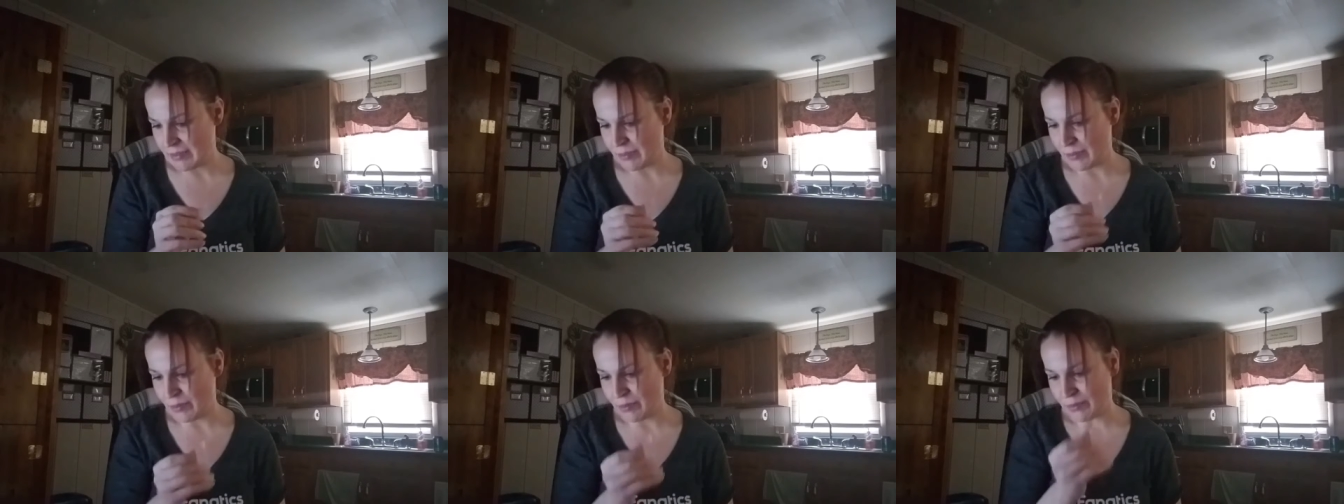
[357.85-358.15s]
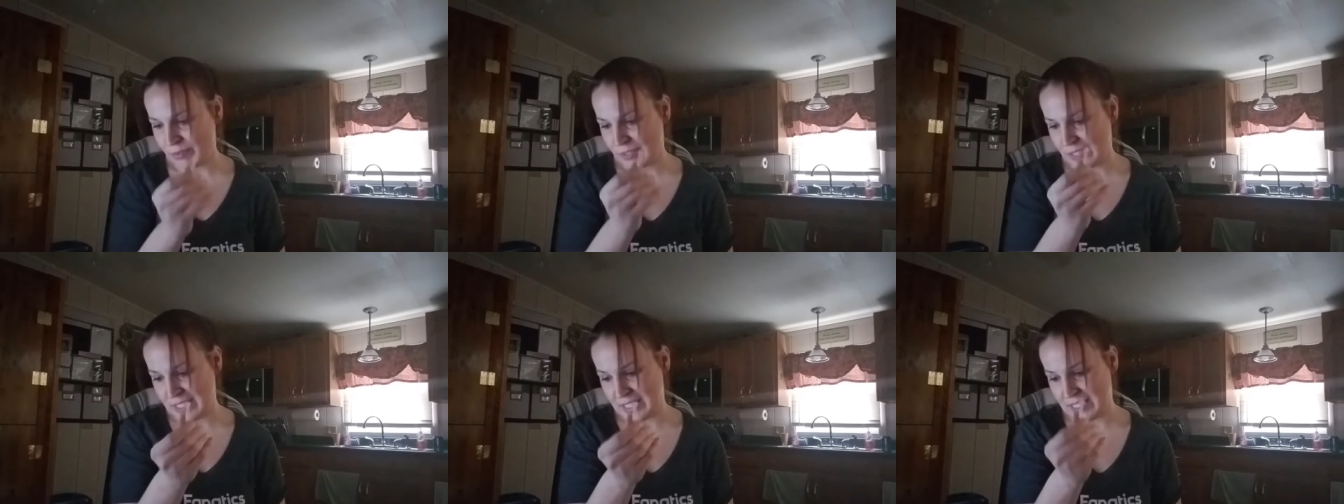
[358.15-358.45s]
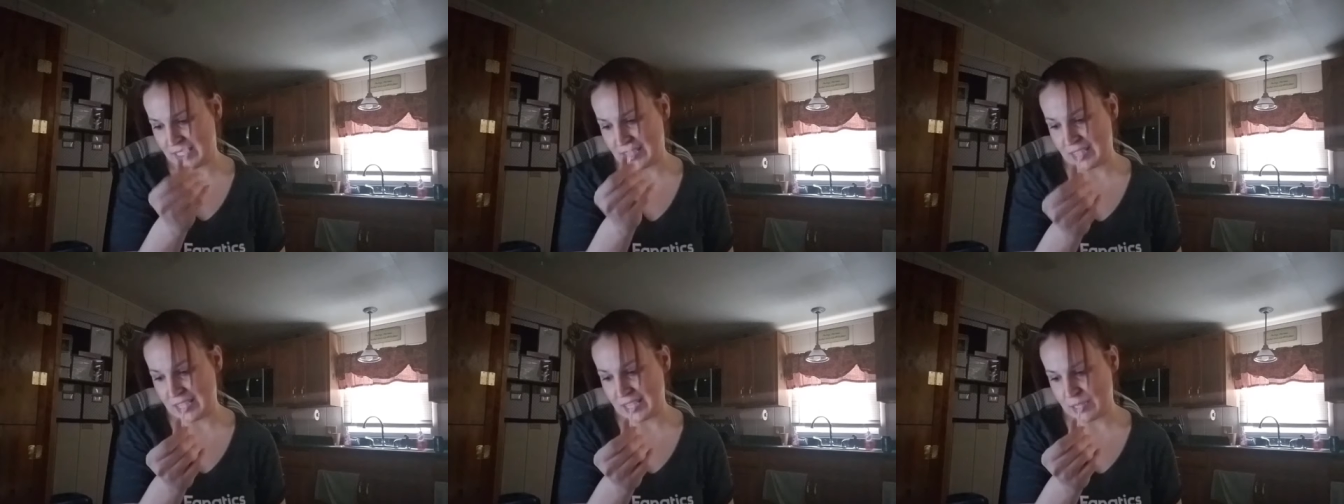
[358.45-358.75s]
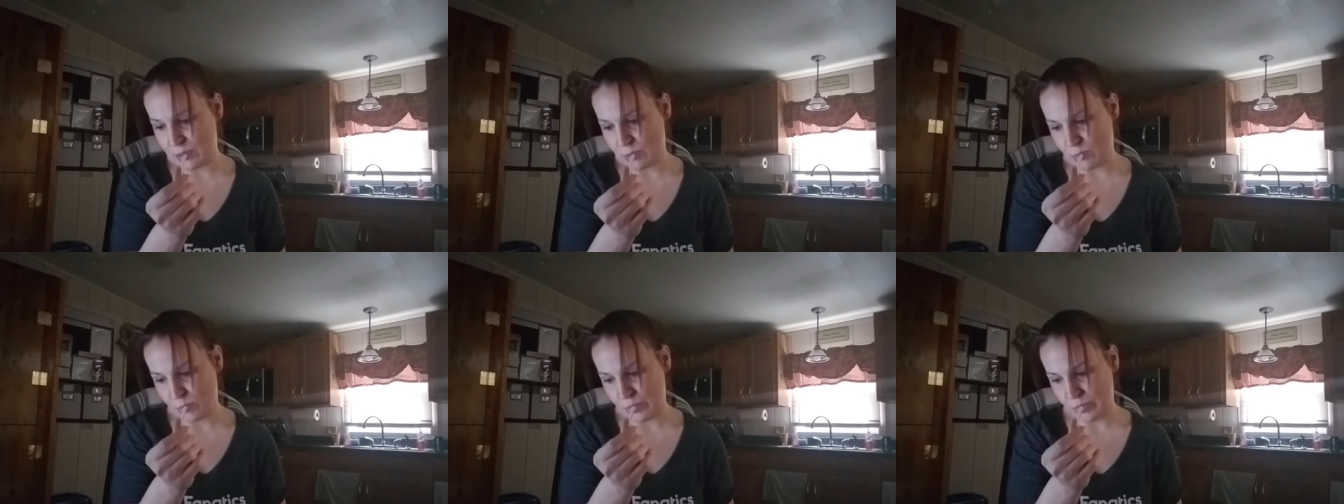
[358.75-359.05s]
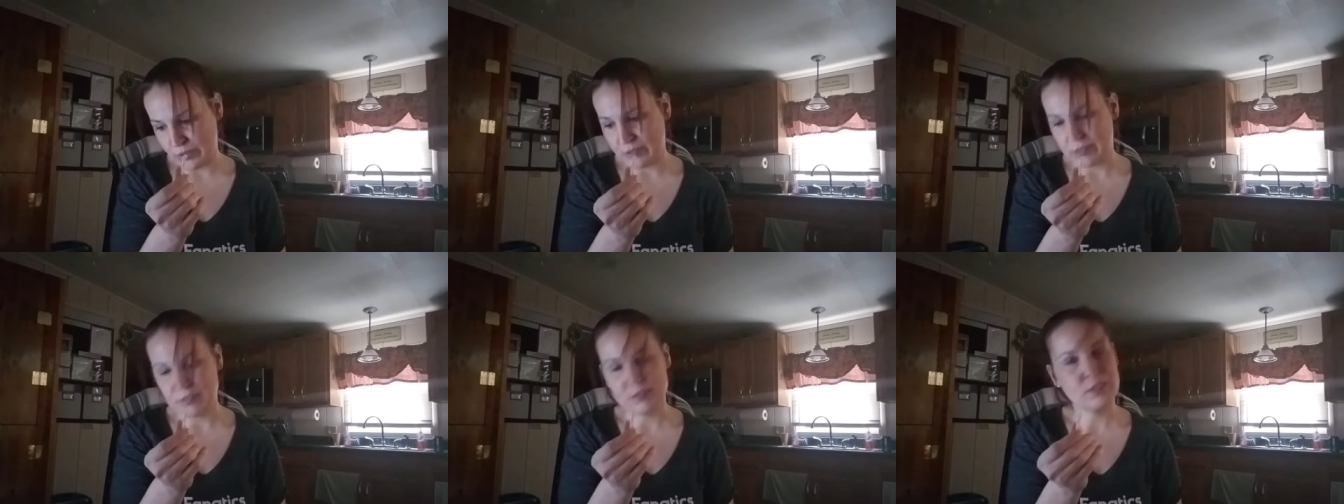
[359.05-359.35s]
well, at least this
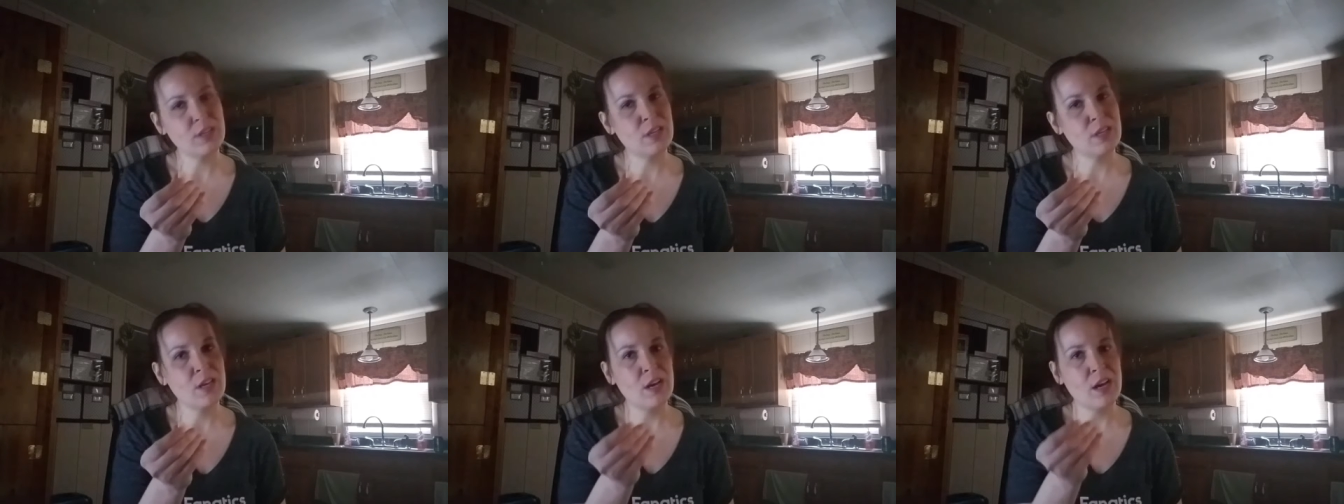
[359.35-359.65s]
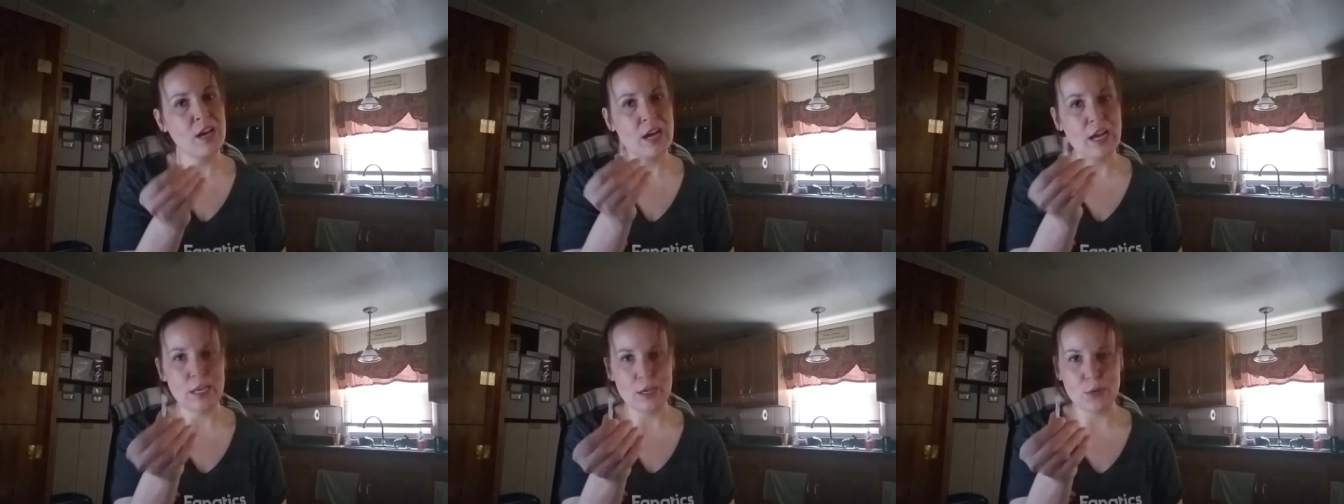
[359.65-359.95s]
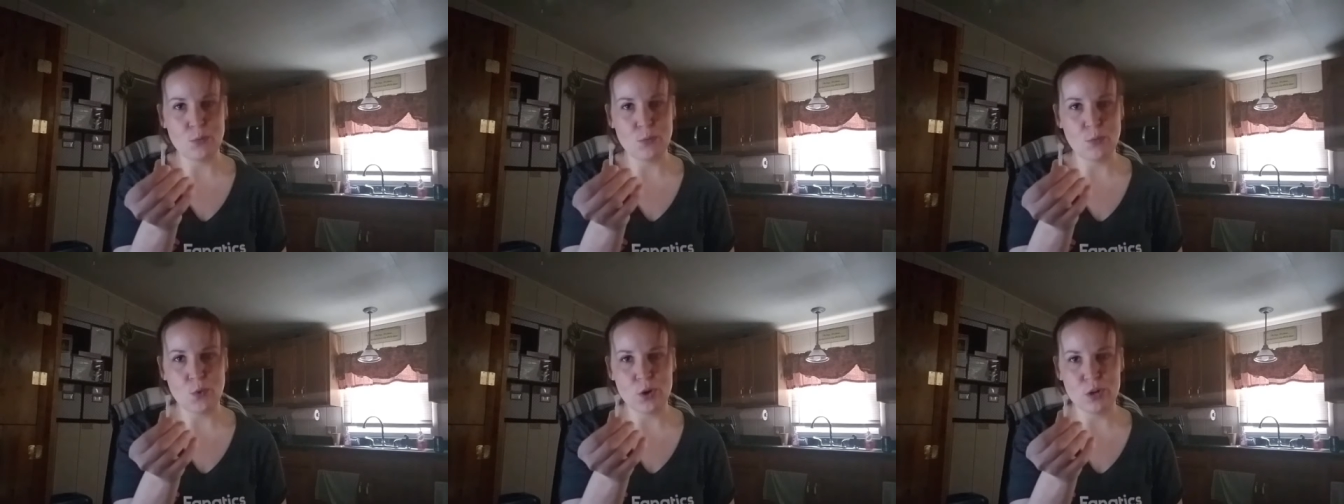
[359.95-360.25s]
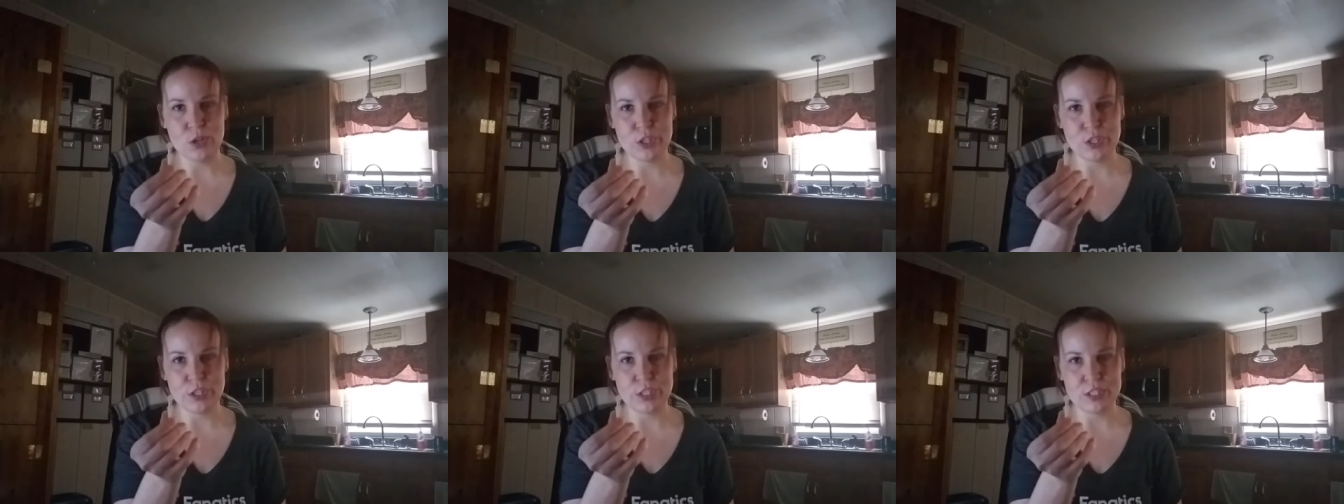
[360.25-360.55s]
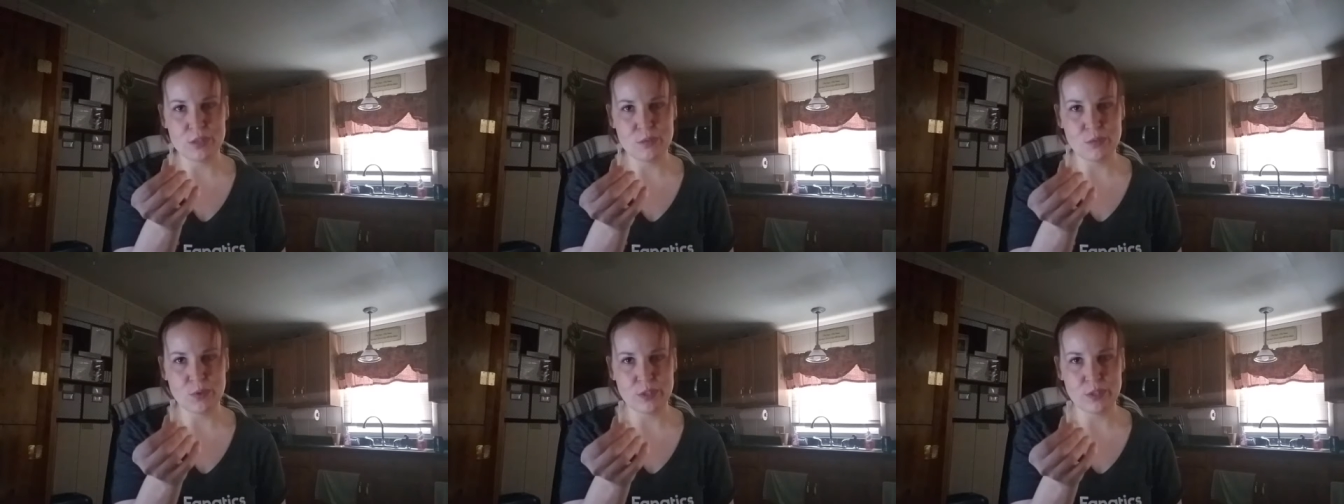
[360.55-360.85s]
one, I can wash
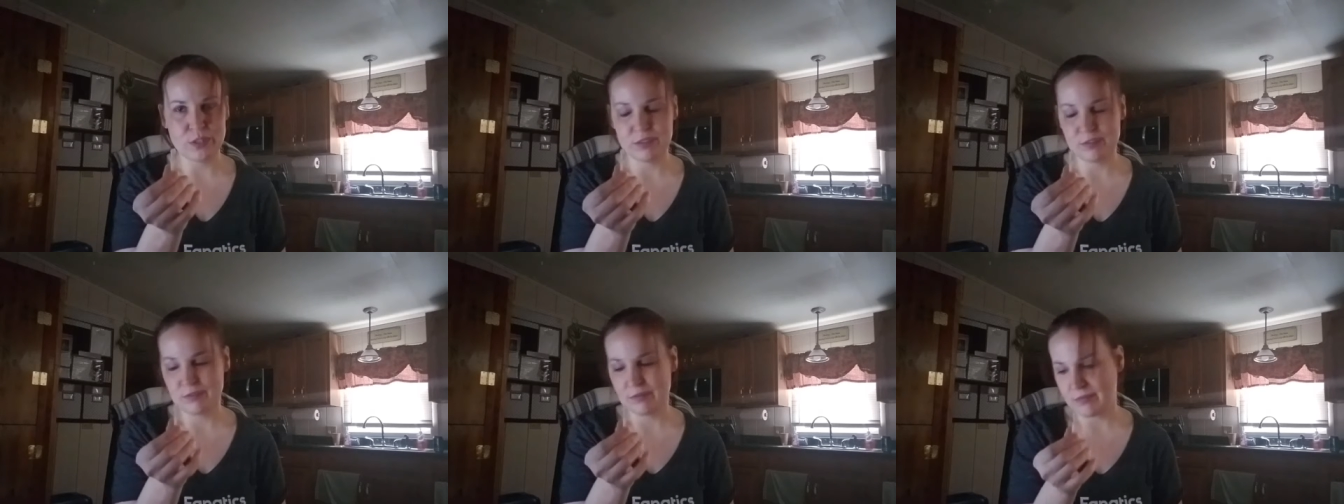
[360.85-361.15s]
this one.